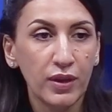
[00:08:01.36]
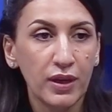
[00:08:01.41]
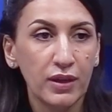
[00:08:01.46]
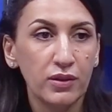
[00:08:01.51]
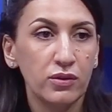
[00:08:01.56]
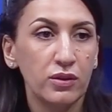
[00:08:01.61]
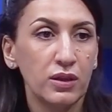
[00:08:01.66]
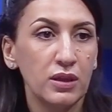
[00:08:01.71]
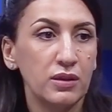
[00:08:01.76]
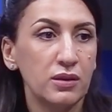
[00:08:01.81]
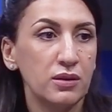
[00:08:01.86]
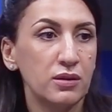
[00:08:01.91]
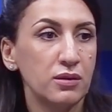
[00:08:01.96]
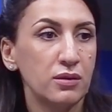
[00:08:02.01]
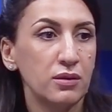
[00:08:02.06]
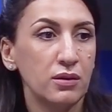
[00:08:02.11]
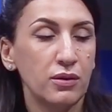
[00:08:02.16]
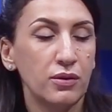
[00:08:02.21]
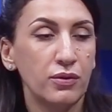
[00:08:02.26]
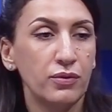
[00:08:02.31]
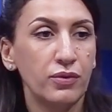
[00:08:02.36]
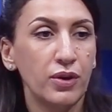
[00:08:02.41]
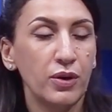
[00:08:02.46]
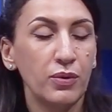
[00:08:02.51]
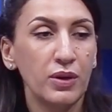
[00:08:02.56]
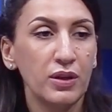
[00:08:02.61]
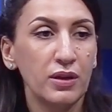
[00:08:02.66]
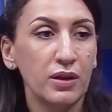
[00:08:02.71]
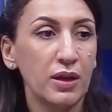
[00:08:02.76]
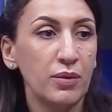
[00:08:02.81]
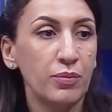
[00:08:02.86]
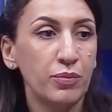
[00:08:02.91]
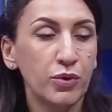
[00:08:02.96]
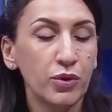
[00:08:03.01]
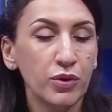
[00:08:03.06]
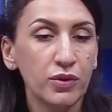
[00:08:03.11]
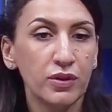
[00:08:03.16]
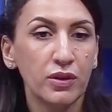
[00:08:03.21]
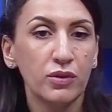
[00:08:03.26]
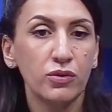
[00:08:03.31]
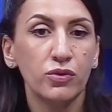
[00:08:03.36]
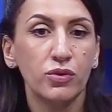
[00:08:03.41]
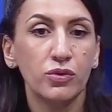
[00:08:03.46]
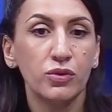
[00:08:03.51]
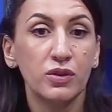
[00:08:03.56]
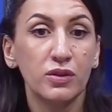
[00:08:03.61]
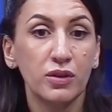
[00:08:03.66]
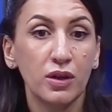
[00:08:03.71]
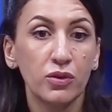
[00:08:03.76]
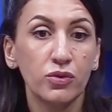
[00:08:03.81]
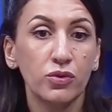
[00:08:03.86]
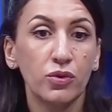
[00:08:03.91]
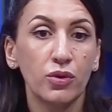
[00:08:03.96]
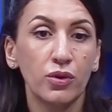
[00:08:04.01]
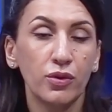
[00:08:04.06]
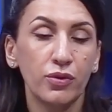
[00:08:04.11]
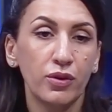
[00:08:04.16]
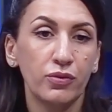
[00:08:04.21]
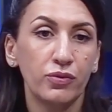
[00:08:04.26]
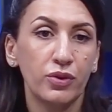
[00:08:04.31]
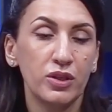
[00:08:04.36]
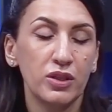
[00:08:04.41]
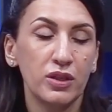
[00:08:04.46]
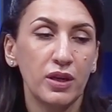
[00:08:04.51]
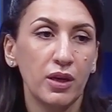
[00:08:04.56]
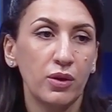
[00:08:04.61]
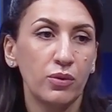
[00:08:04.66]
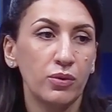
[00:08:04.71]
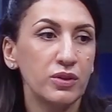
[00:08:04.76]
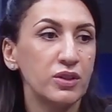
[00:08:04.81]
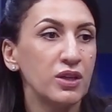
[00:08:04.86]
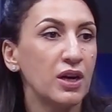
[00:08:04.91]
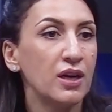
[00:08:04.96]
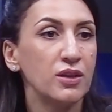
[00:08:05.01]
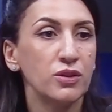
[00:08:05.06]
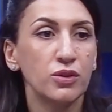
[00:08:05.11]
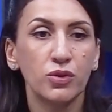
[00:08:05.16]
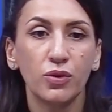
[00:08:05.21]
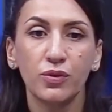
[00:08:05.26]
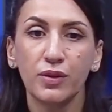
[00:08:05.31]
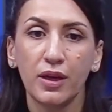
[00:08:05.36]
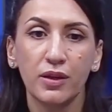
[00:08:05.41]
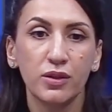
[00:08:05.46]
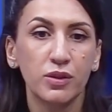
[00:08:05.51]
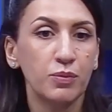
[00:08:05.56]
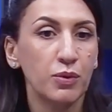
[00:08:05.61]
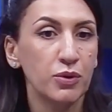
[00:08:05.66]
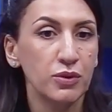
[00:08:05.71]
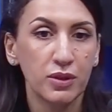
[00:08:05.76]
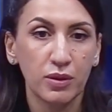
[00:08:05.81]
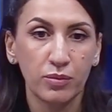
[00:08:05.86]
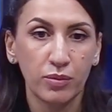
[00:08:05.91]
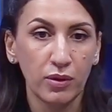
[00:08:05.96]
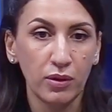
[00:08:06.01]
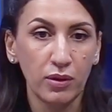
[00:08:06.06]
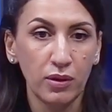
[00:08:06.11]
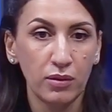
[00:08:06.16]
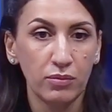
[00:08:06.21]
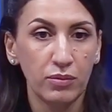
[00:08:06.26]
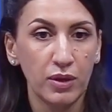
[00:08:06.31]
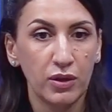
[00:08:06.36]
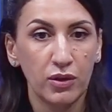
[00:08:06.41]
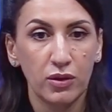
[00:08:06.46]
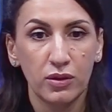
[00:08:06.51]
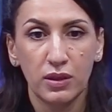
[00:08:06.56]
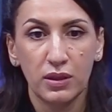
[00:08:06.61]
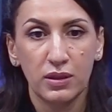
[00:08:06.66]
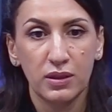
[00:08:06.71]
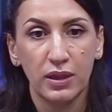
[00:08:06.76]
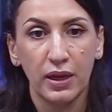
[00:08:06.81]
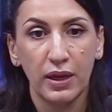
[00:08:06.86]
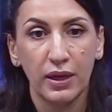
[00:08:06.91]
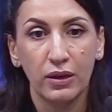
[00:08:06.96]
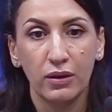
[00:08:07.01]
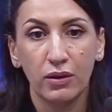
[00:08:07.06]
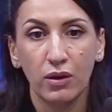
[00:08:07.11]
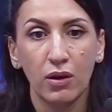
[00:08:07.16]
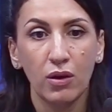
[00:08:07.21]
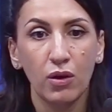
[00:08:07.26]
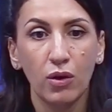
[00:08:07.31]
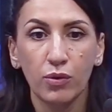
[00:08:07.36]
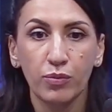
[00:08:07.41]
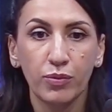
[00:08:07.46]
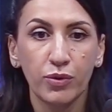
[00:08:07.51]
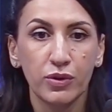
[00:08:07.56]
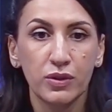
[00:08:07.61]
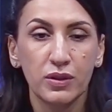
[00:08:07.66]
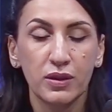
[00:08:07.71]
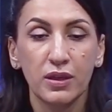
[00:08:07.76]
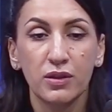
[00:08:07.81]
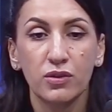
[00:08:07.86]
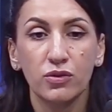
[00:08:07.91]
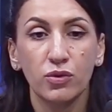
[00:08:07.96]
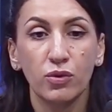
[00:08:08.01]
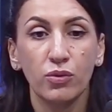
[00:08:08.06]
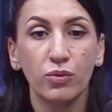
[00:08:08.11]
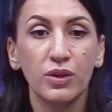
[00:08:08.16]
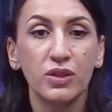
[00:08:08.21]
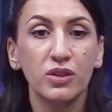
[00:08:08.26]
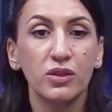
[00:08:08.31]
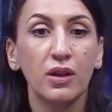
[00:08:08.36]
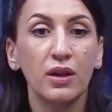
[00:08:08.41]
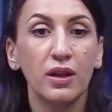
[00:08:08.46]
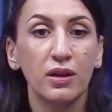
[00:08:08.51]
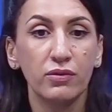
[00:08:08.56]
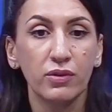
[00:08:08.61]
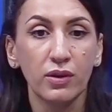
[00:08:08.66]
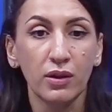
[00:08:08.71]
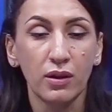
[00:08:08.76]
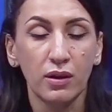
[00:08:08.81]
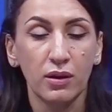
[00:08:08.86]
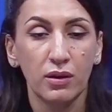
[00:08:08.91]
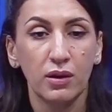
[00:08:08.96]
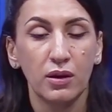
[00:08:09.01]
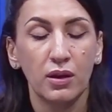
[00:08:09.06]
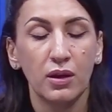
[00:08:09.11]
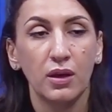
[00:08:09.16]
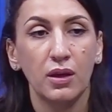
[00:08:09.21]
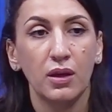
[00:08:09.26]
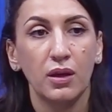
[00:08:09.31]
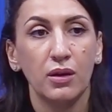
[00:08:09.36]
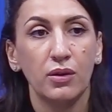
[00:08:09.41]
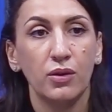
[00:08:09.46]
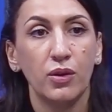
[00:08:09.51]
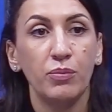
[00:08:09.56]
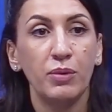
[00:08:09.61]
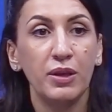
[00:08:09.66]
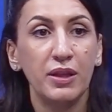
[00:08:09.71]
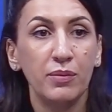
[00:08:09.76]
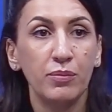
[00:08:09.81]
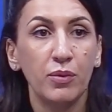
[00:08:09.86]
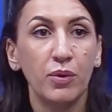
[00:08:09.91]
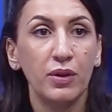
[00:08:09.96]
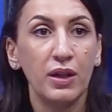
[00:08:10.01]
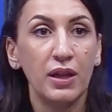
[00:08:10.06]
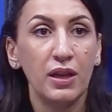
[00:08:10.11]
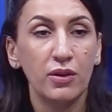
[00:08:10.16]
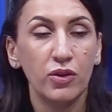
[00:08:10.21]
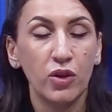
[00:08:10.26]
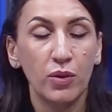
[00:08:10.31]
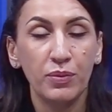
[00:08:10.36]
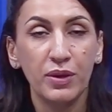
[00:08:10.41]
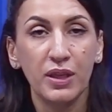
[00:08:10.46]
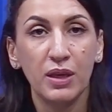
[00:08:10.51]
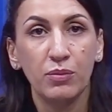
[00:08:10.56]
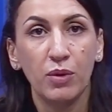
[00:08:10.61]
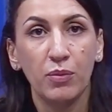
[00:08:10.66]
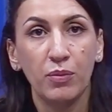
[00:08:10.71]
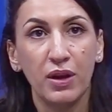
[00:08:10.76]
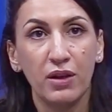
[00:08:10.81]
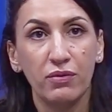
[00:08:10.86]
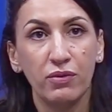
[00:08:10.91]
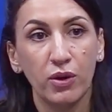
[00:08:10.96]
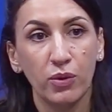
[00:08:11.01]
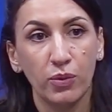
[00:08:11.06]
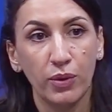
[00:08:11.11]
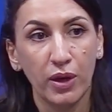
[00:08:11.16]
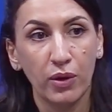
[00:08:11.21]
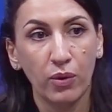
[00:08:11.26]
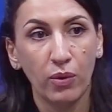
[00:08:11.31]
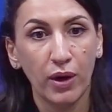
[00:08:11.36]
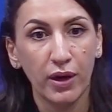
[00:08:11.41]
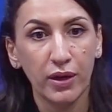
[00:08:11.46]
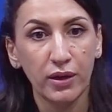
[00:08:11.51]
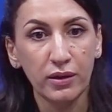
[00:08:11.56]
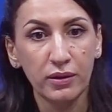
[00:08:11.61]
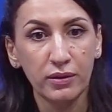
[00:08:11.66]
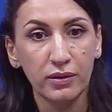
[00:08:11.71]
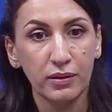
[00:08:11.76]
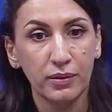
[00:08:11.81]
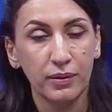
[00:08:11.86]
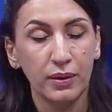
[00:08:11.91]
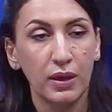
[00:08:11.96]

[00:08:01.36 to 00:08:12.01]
that it's uh, very important to start to learn the French language as soon as possible because it's like a long process to reach the level, the minimum the minimum level required.